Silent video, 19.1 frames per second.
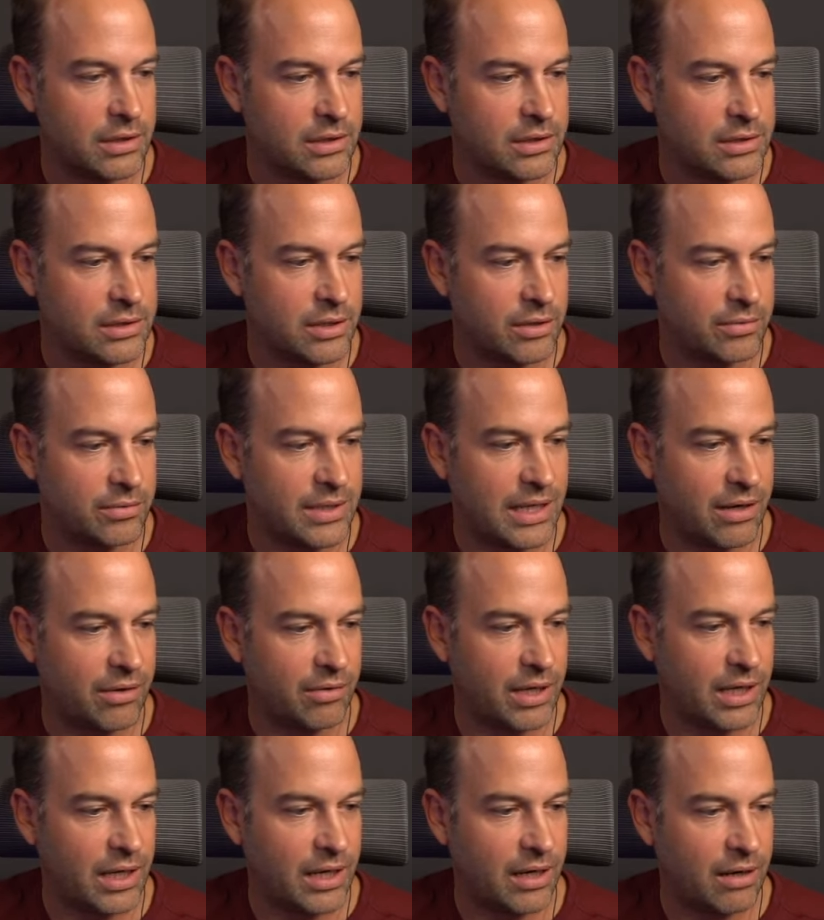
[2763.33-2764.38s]
So down
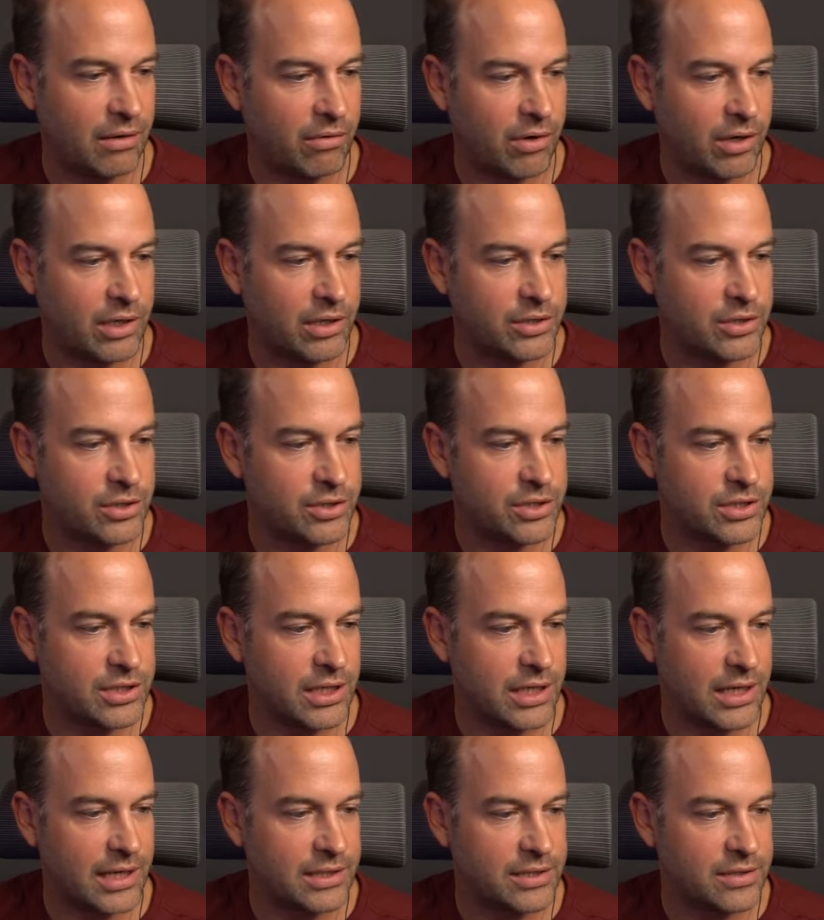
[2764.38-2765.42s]
here, I could just
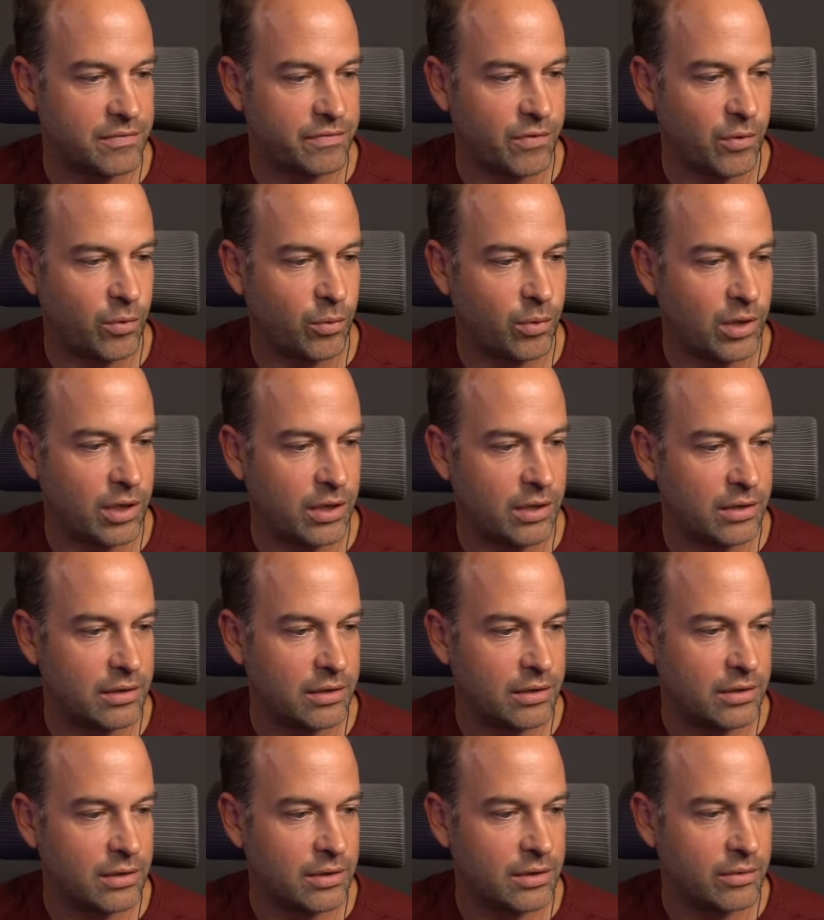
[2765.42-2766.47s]
select a folder,
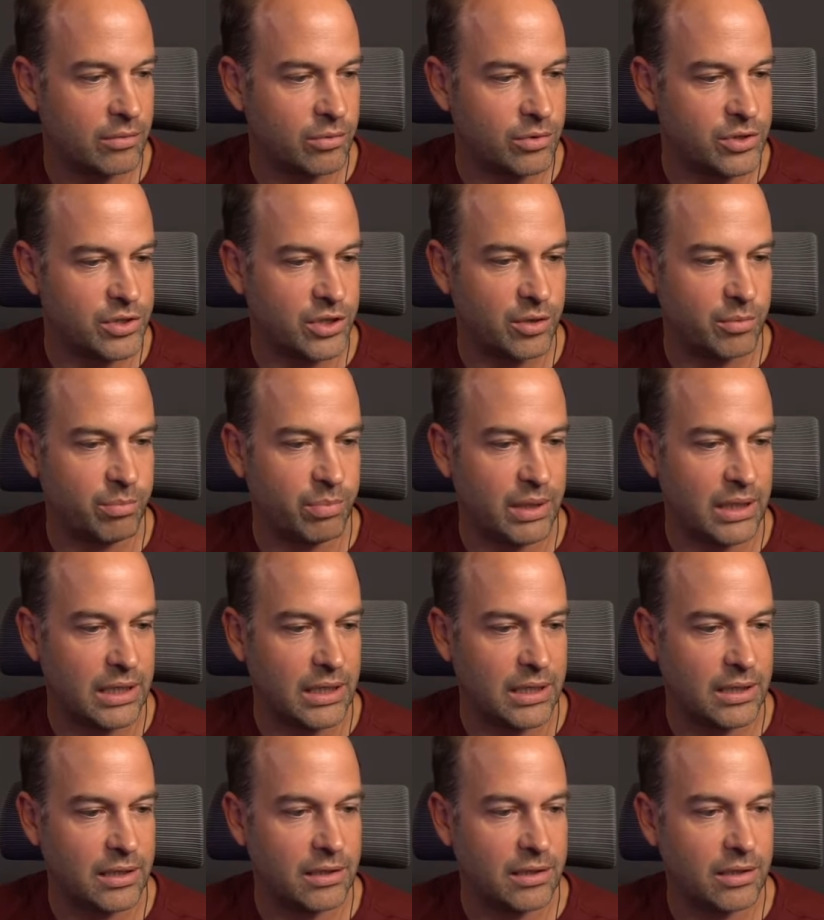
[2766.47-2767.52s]
which could
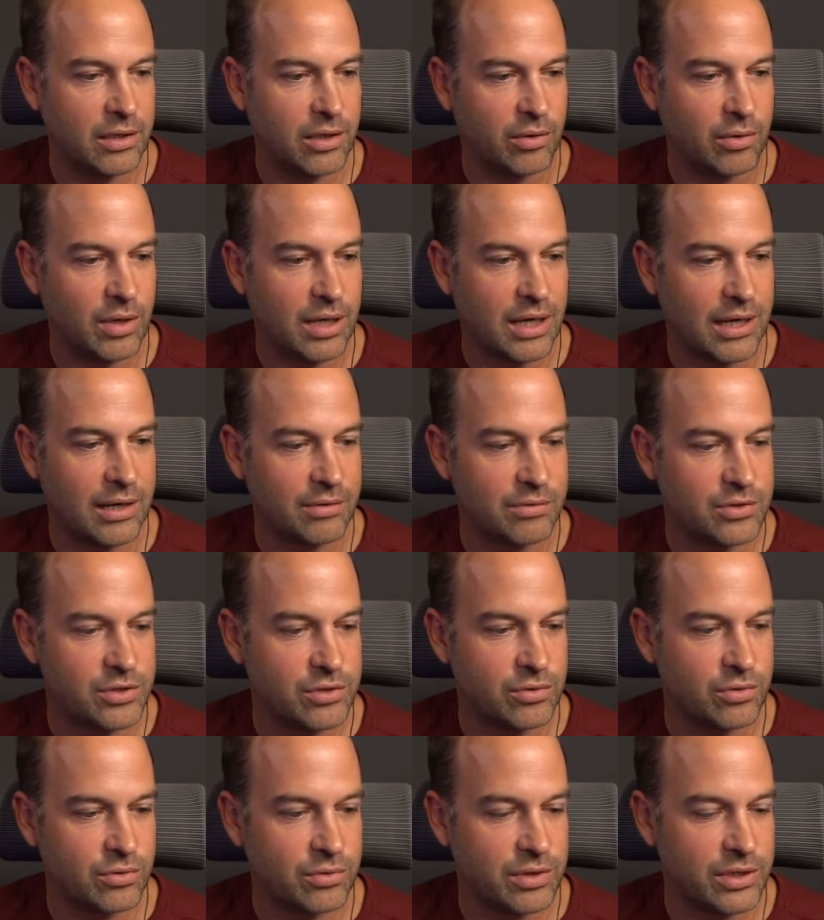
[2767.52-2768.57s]
be, cloud
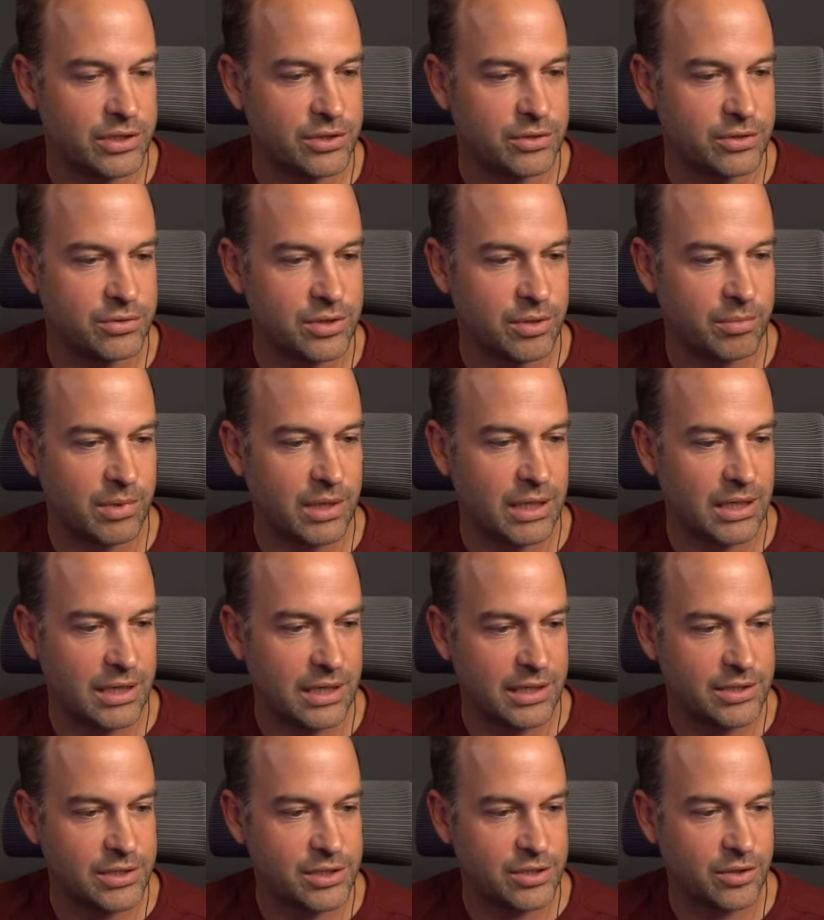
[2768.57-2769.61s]
storage or something.
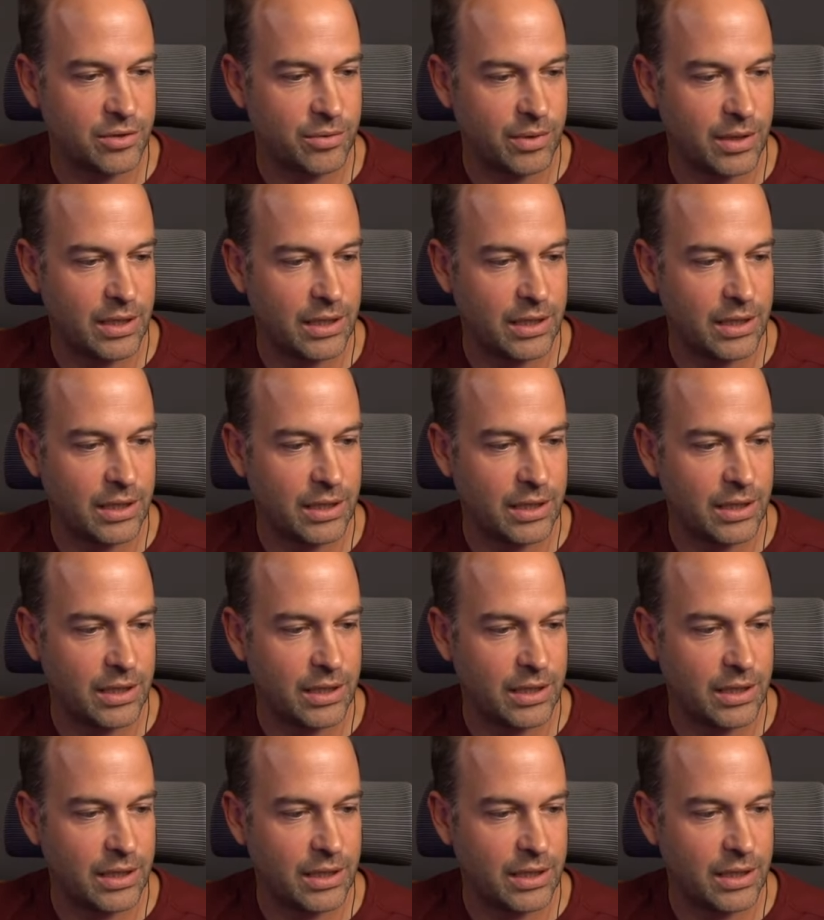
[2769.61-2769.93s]
Let's do